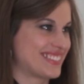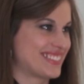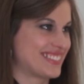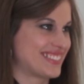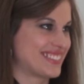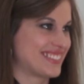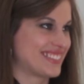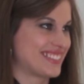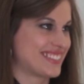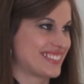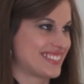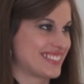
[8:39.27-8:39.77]

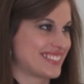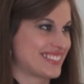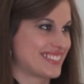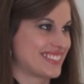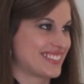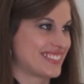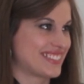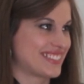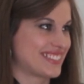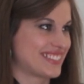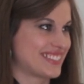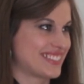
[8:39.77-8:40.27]

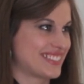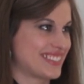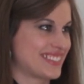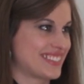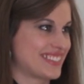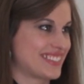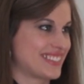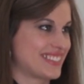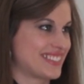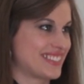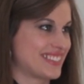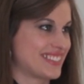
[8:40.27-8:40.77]

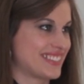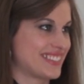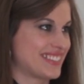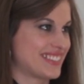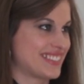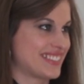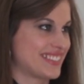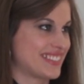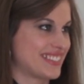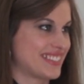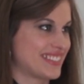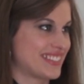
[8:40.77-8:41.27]

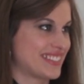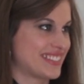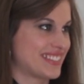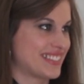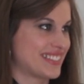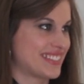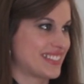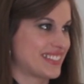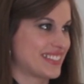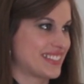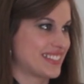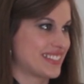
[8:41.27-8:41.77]

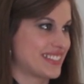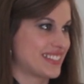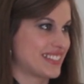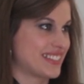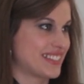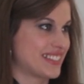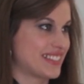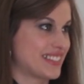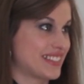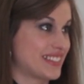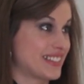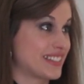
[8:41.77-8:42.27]

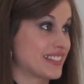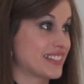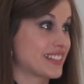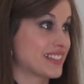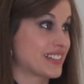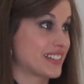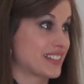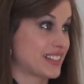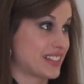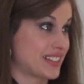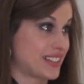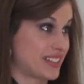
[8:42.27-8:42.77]

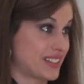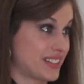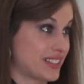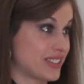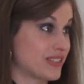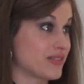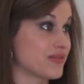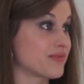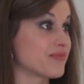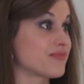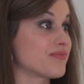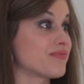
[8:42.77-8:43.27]

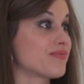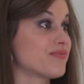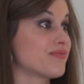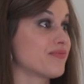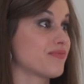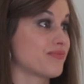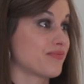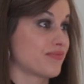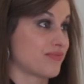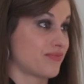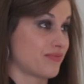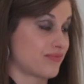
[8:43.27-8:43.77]

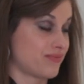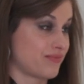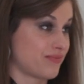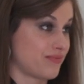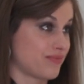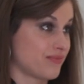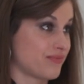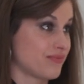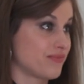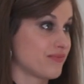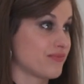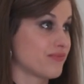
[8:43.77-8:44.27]

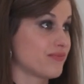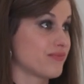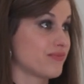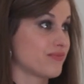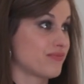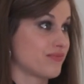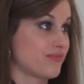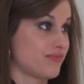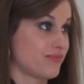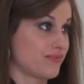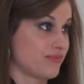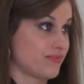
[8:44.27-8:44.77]

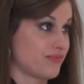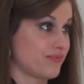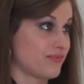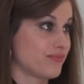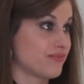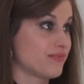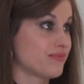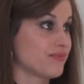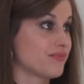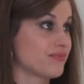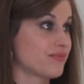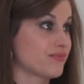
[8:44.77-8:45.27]

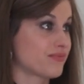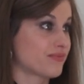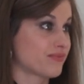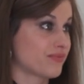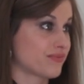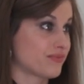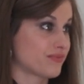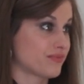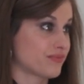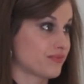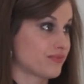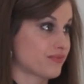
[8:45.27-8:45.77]

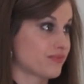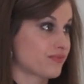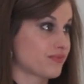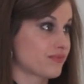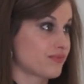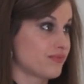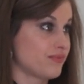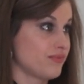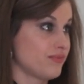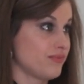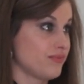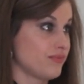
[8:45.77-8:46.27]

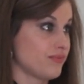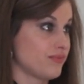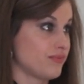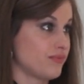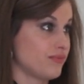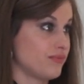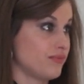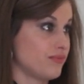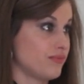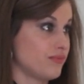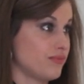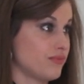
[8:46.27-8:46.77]

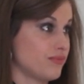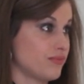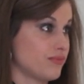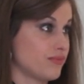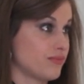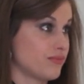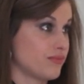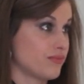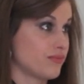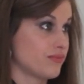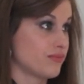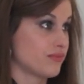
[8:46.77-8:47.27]
No words are spoken by the person on screen.